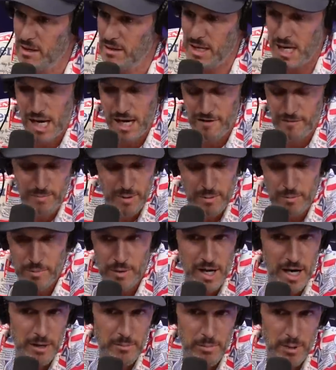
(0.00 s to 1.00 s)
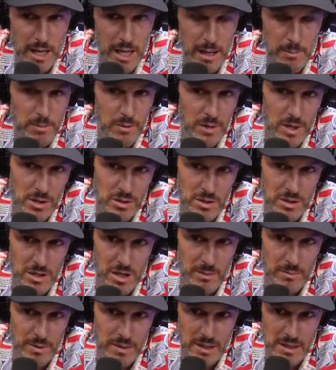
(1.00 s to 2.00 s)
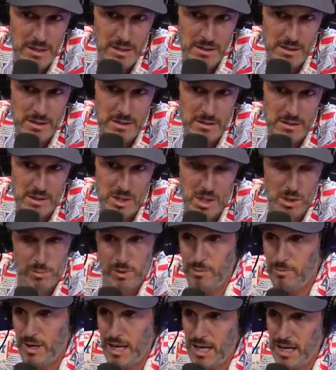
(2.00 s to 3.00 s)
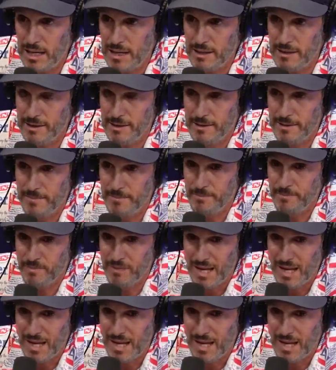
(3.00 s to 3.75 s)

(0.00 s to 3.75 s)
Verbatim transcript: that have been bought by production companies to be made. Mm-hmm.